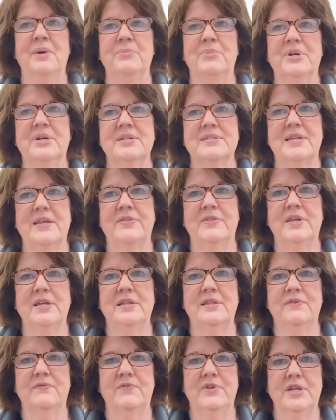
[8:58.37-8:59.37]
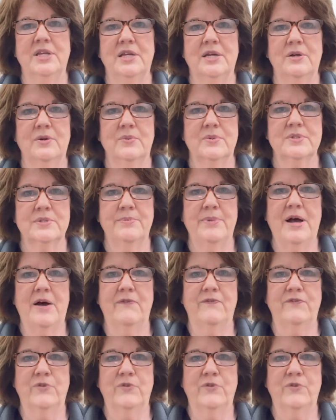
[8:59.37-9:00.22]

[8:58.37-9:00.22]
because I think the video was about